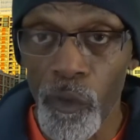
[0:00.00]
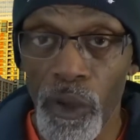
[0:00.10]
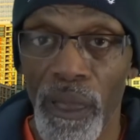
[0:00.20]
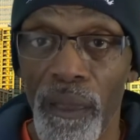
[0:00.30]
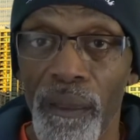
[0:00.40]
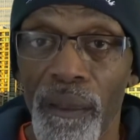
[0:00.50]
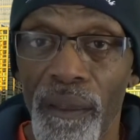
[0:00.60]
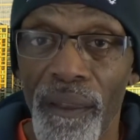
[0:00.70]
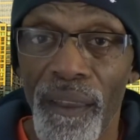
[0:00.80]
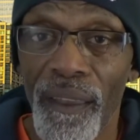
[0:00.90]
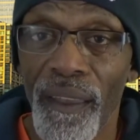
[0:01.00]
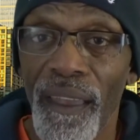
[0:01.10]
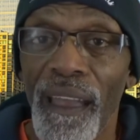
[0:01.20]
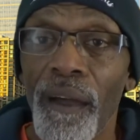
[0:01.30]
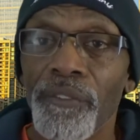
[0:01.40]
Okay?
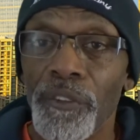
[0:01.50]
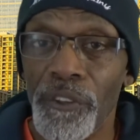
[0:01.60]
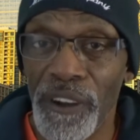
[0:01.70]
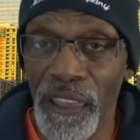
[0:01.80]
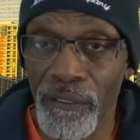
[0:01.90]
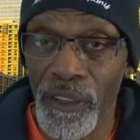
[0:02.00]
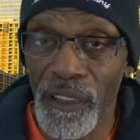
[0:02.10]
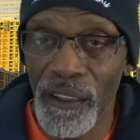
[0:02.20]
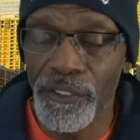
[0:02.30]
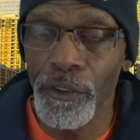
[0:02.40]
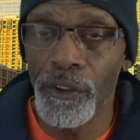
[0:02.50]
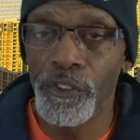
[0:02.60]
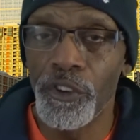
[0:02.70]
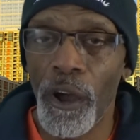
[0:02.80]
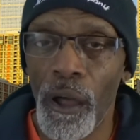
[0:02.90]
After the Navy, I took
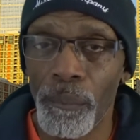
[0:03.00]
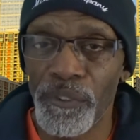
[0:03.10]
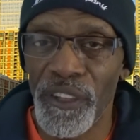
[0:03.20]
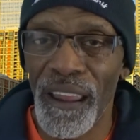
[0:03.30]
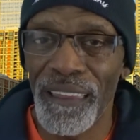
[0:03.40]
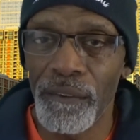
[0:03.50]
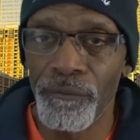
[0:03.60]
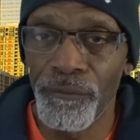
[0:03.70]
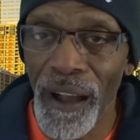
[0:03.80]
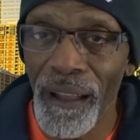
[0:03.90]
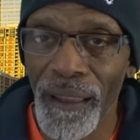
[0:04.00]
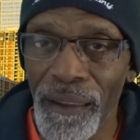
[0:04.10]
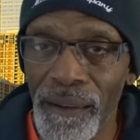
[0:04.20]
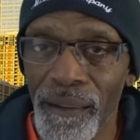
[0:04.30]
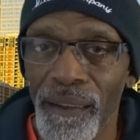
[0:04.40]
jobs that I could
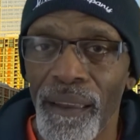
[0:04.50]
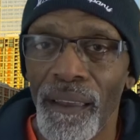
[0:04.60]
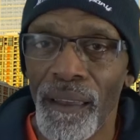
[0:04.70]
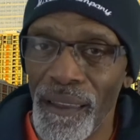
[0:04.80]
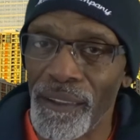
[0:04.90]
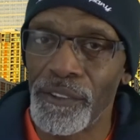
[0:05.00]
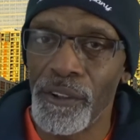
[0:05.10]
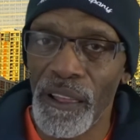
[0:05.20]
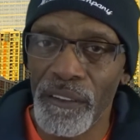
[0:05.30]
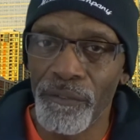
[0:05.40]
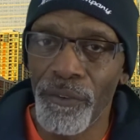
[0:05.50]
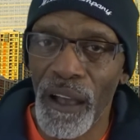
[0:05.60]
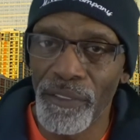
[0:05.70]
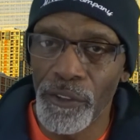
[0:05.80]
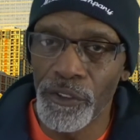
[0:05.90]
find until I could
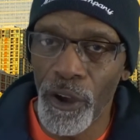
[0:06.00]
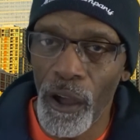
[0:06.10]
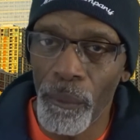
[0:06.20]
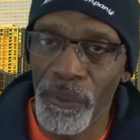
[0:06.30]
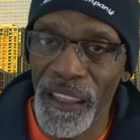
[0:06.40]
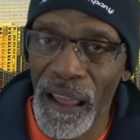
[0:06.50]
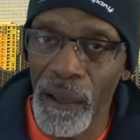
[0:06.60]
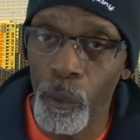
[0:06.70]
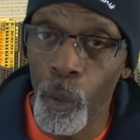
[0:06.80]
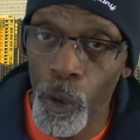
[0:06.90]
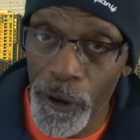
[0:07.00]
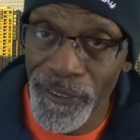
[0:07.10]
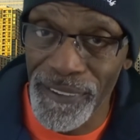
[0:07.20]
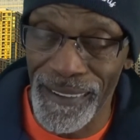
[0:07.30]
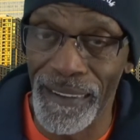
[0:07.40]
find the job that I
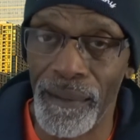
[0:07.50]
wanted.